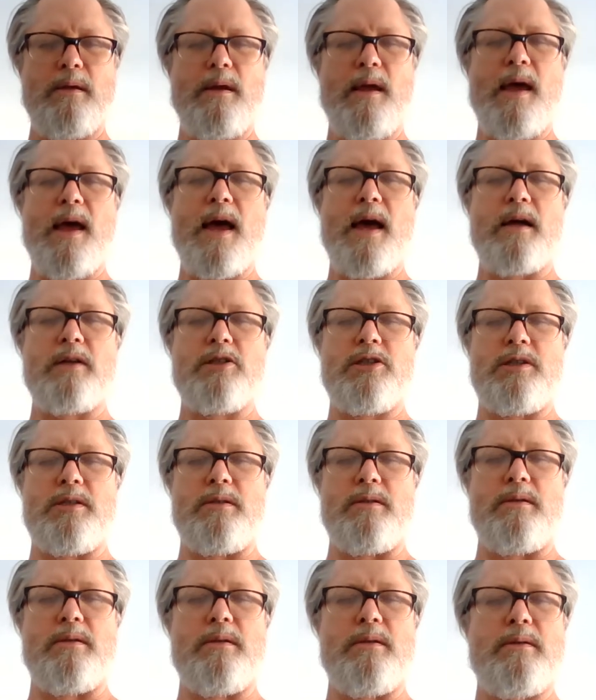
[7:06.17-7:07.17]

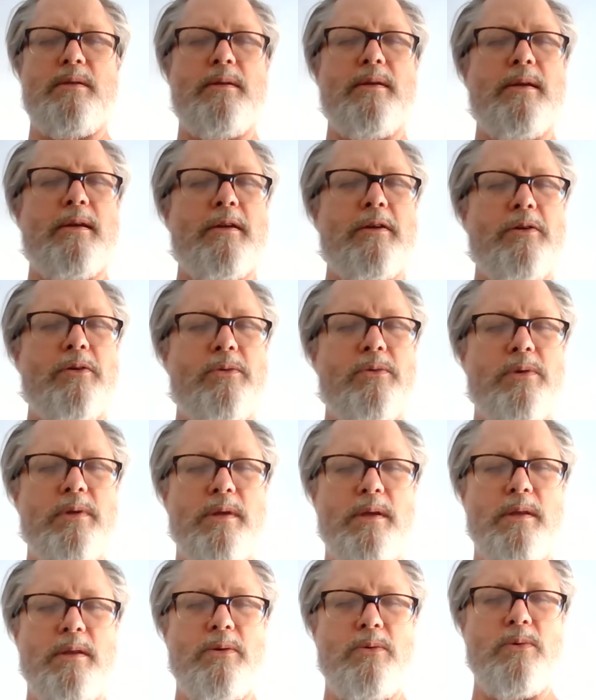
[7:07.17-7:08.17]
action
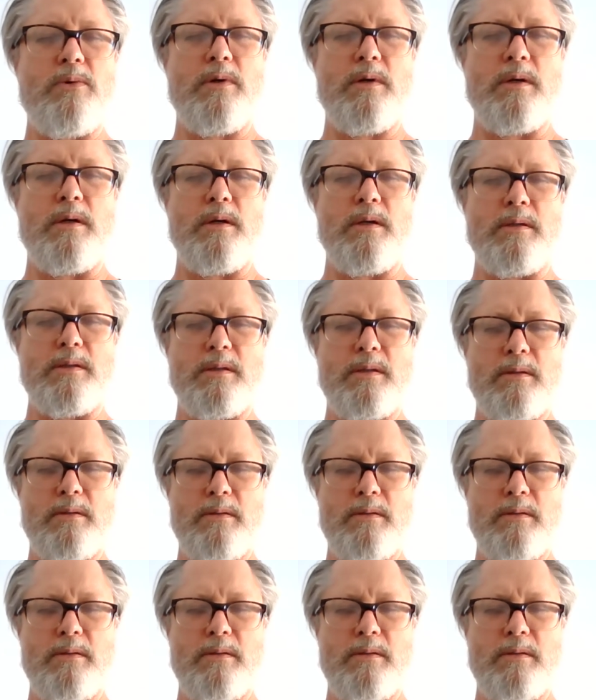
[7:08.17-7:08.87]
within the world.